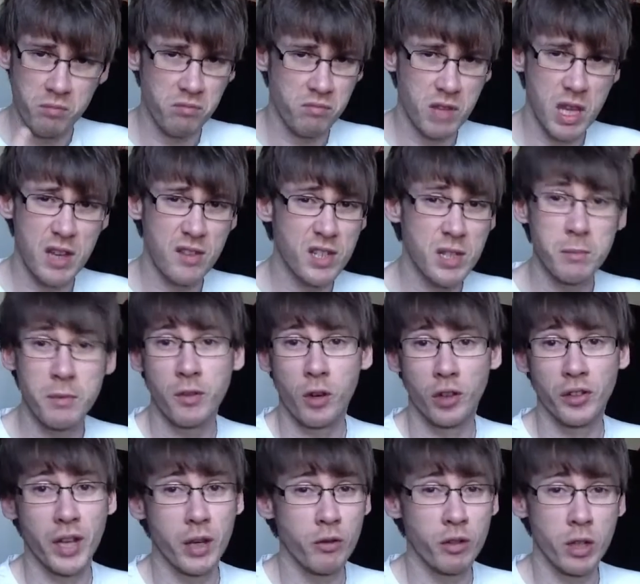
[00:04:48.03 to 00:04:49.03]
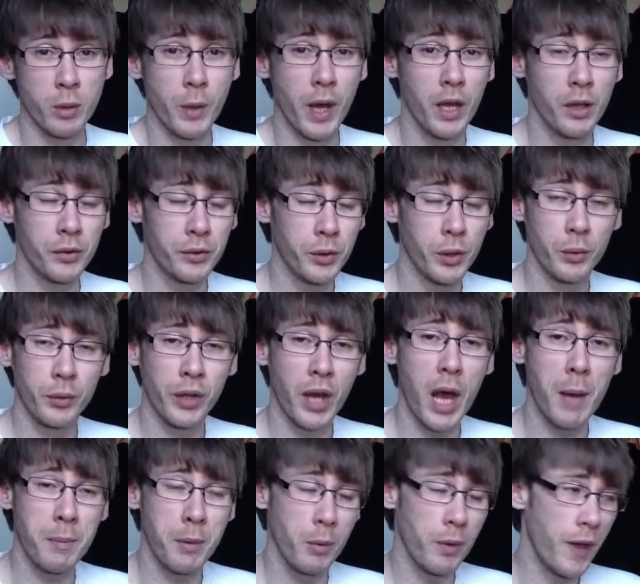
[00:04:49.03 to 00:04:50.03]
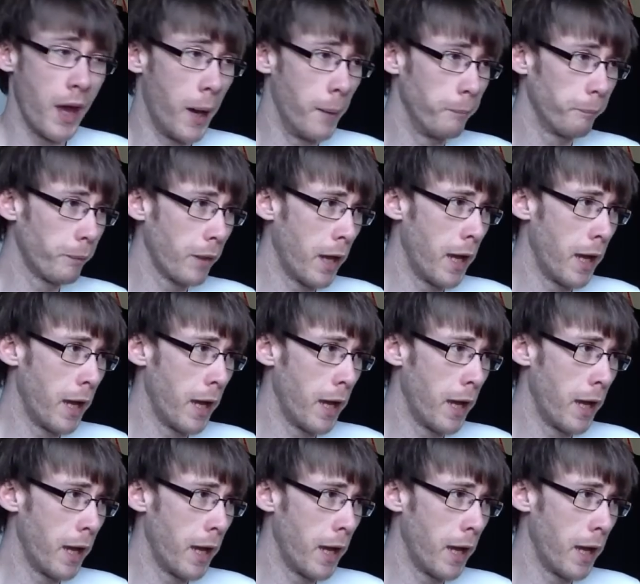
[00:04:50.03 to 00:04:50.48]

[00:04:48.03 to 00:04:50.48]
they seem to have gone down really well, so I was happy with that.